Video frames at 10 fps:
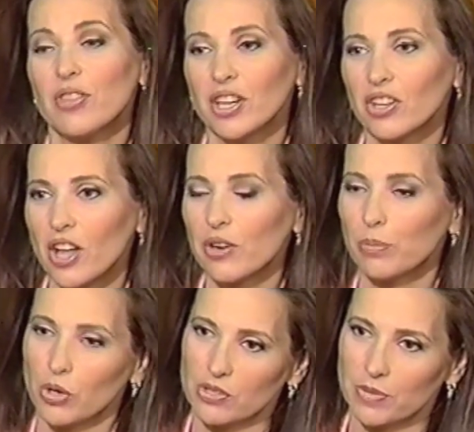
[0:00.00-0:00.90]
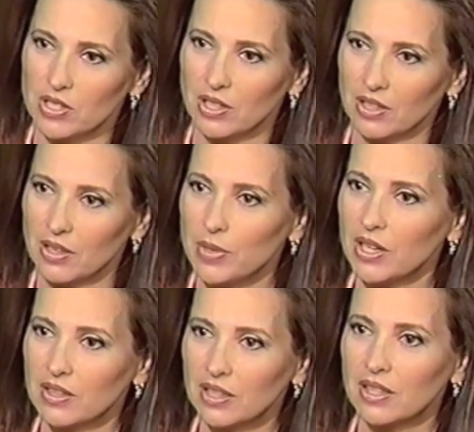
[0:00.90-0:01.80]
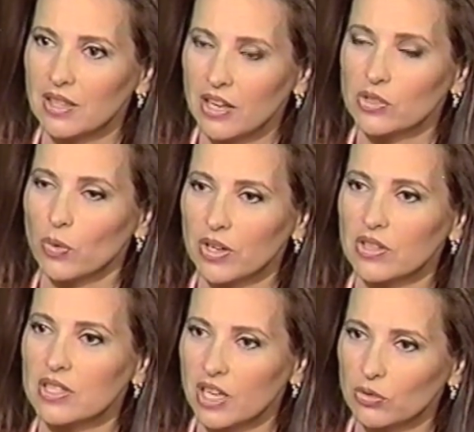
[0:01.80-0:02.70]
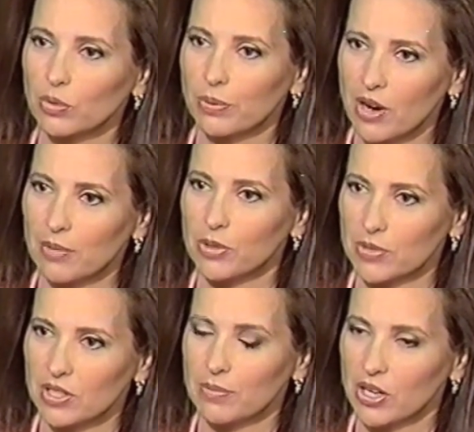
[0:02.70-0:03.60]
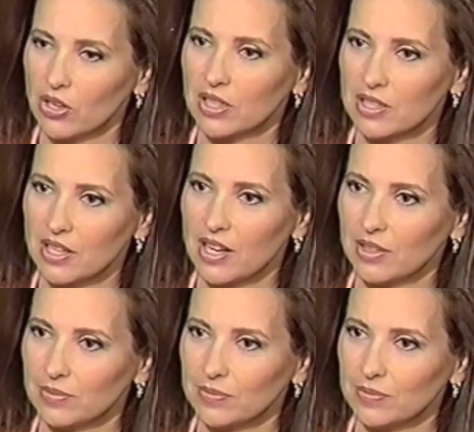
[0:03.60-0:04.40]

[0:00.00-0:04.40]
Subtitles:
I think a lot of boys miss that. I mean, I think that that is one of the central problems in America today.